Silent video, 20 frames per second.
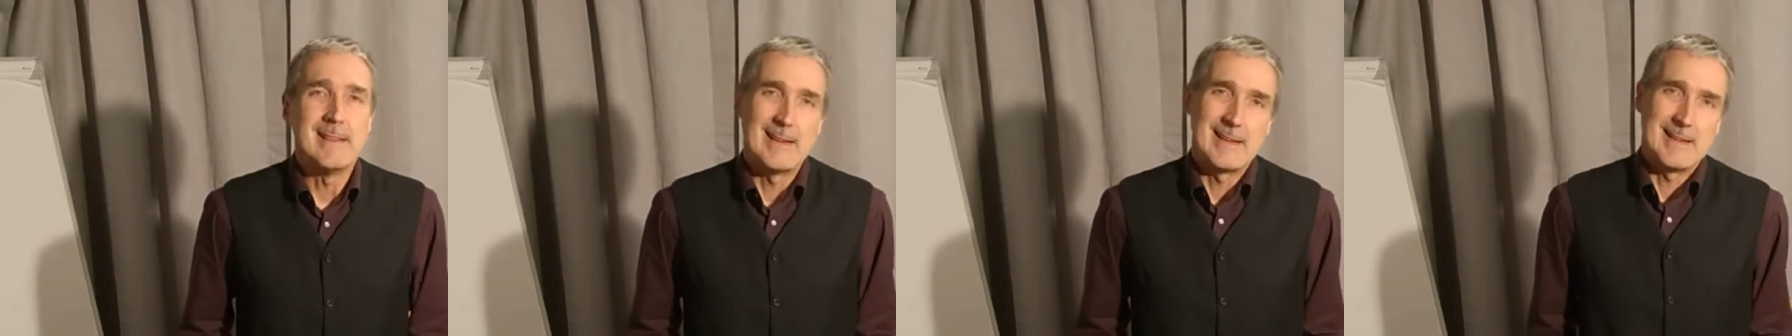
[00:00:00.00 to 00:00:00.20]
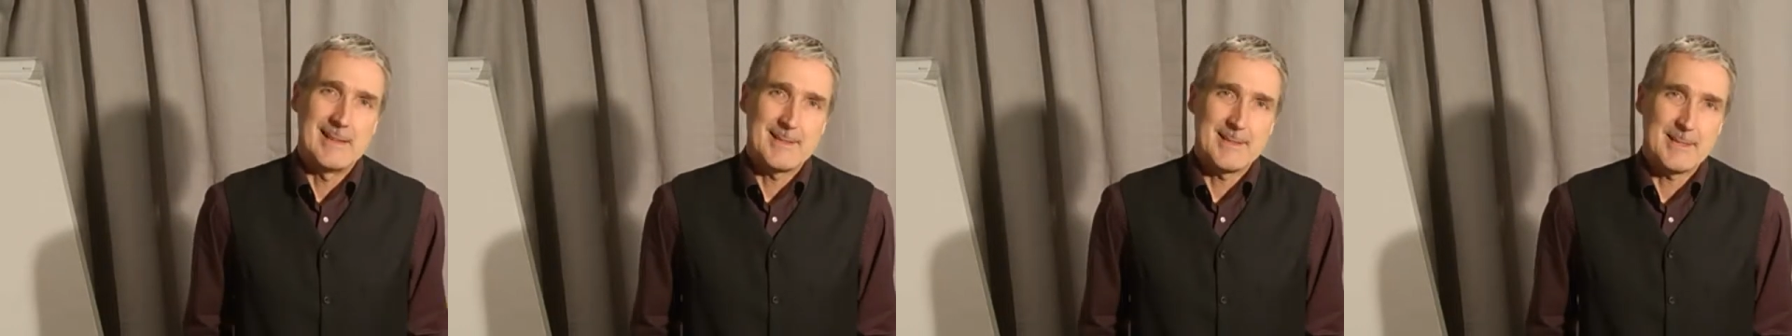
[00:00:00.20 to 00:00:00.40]

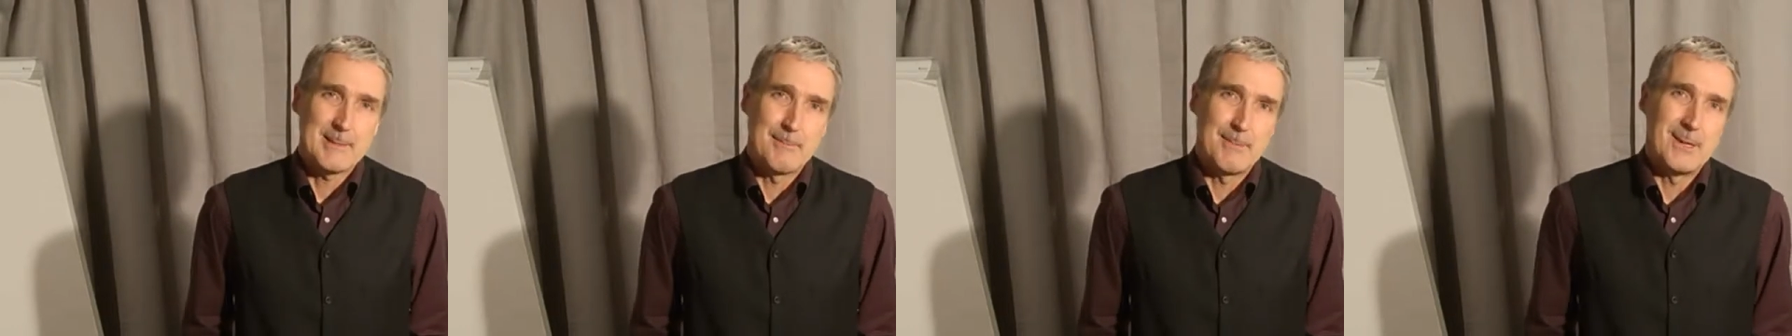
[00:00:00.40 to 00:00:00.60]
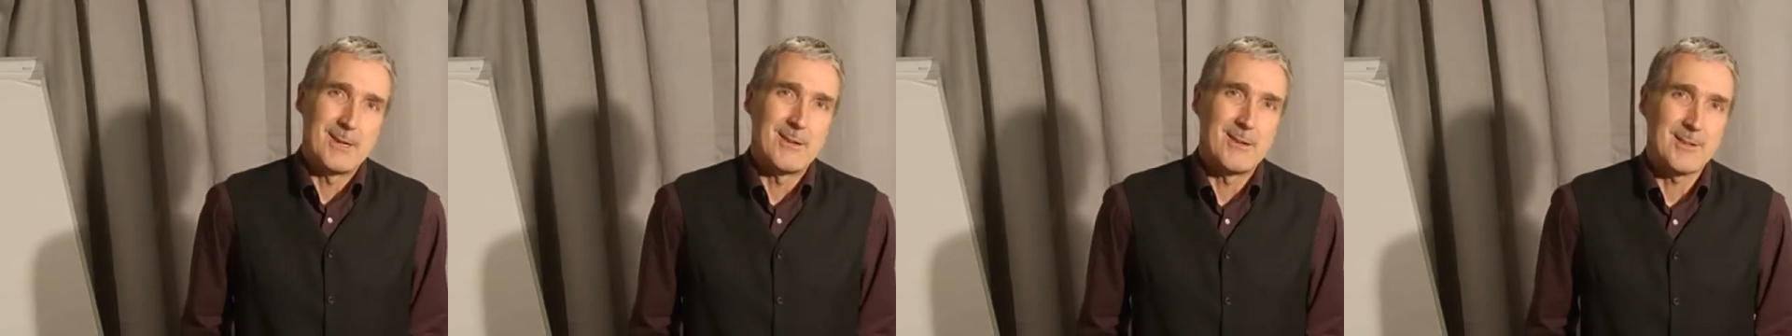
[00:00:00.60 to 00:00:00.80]
has to
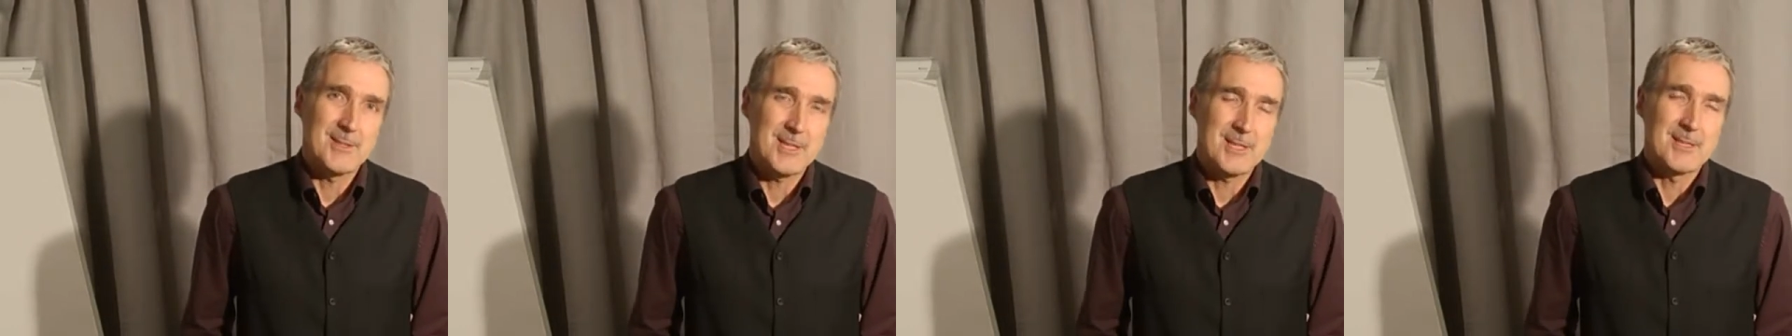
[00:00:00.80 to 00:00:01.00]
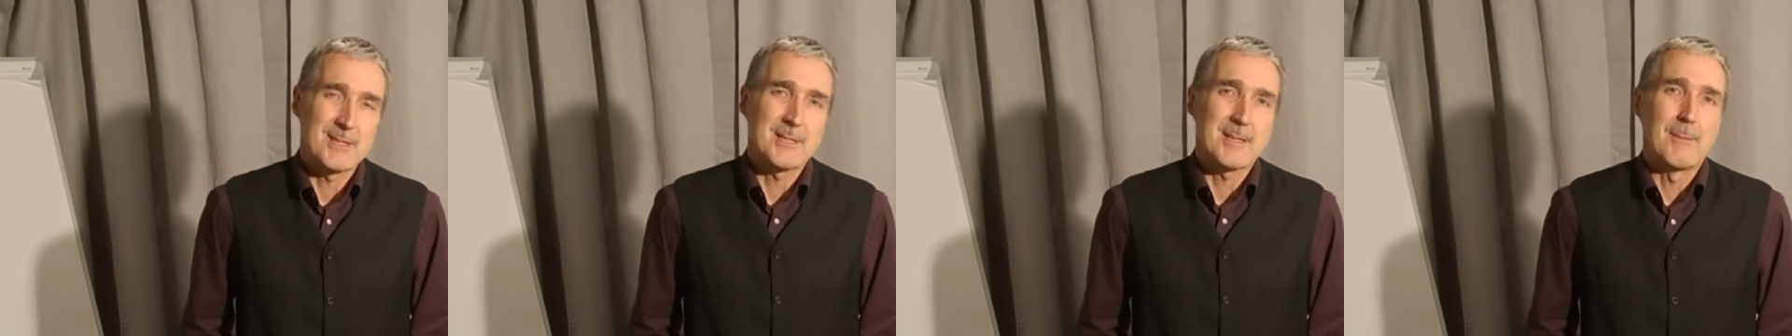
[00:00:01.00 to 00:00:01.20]
pass
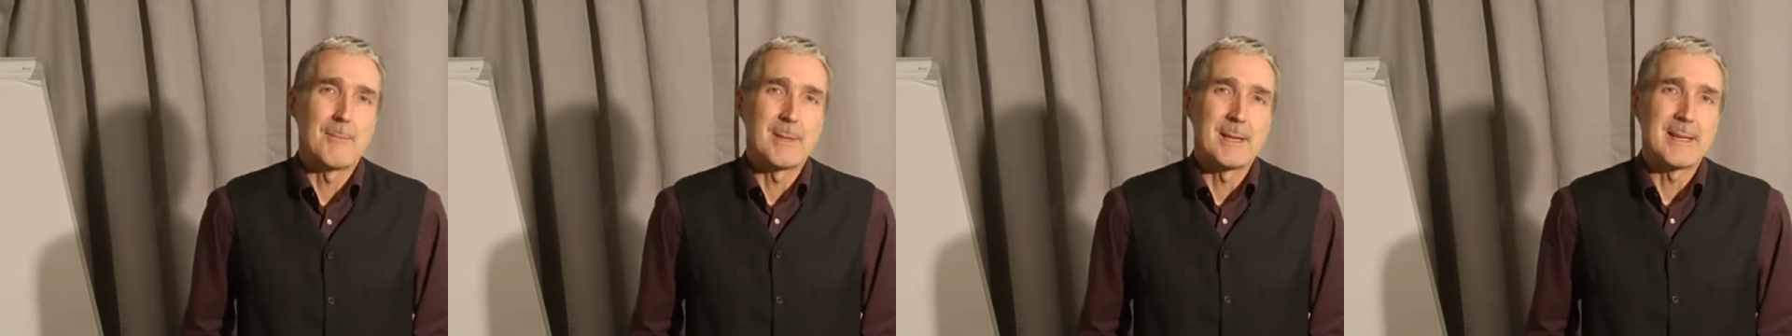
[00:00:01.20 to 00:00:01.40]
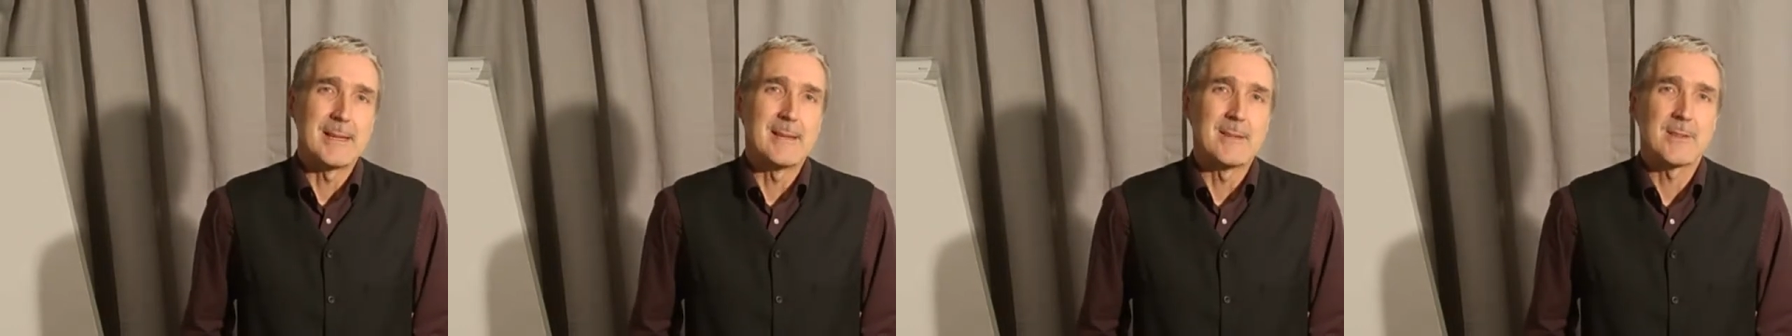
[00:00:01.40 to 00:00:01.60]
to
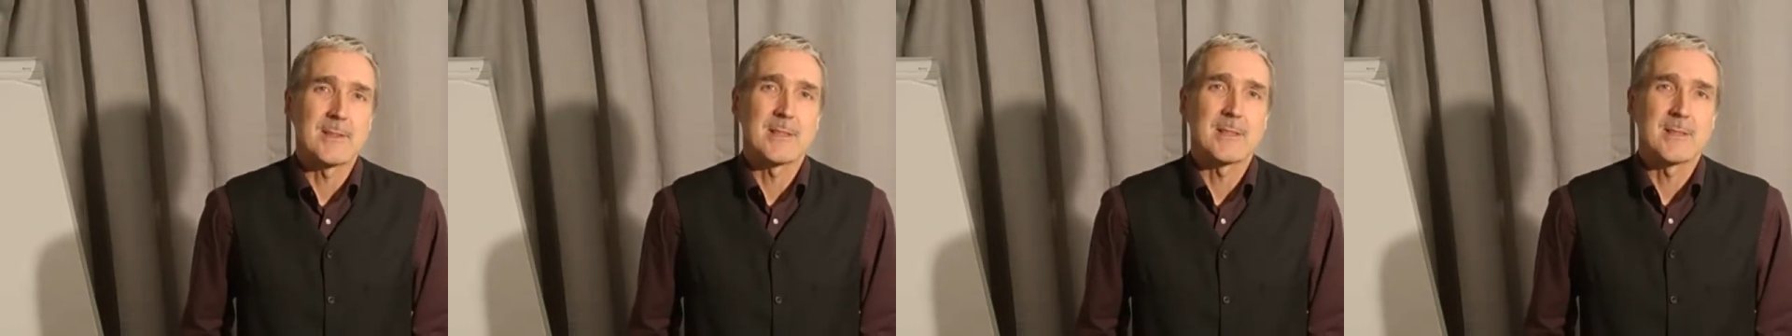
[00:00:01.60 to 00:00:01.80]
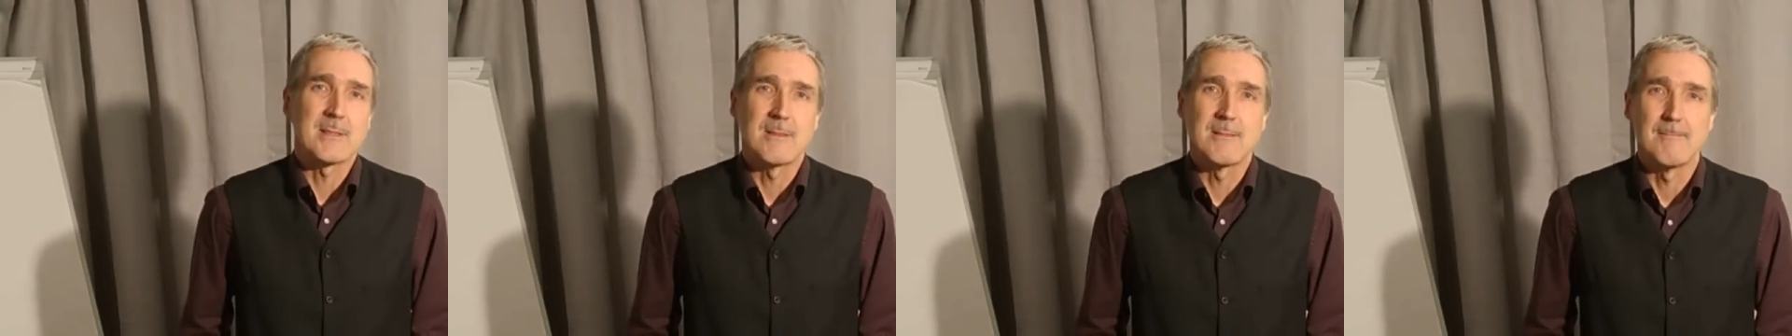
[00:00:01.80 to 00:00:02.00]
somebody
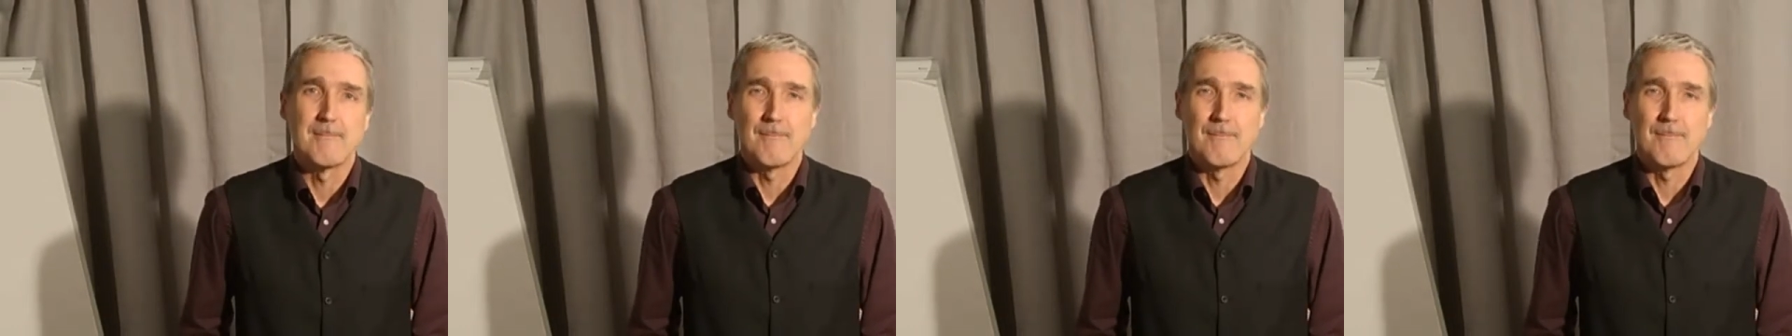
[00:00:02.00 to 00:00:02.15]
else.